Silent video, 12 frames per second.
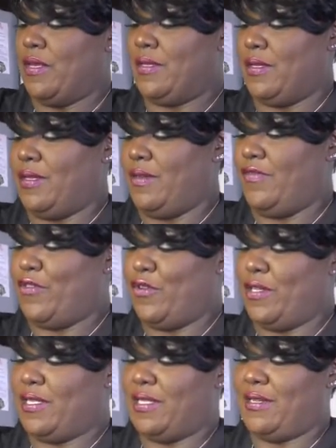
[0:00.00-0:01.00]
So of
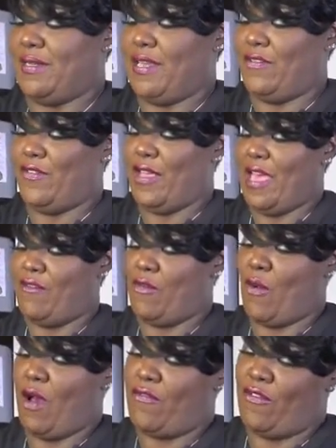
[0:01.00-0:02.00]
course, if you have a
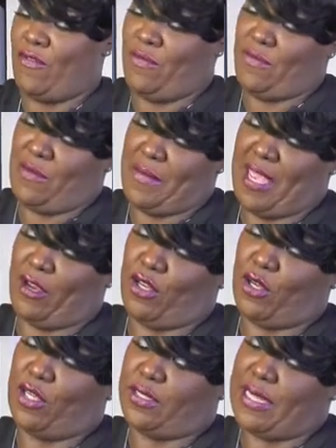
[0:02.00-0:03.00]
waffle maker,
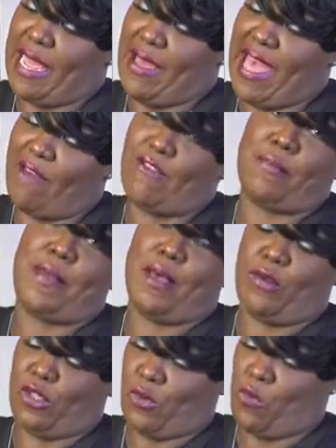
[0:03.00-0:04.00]
I have a
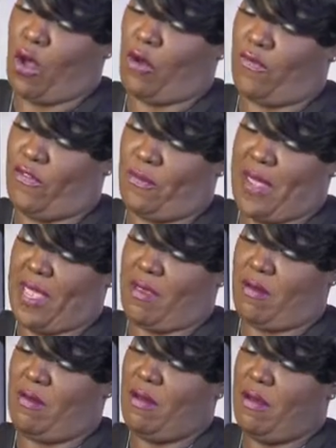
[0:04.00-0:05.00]
Belgian waffle
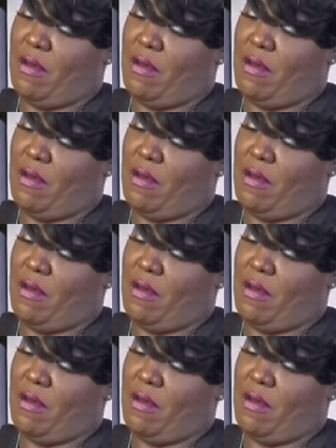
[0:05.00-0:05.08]
maker,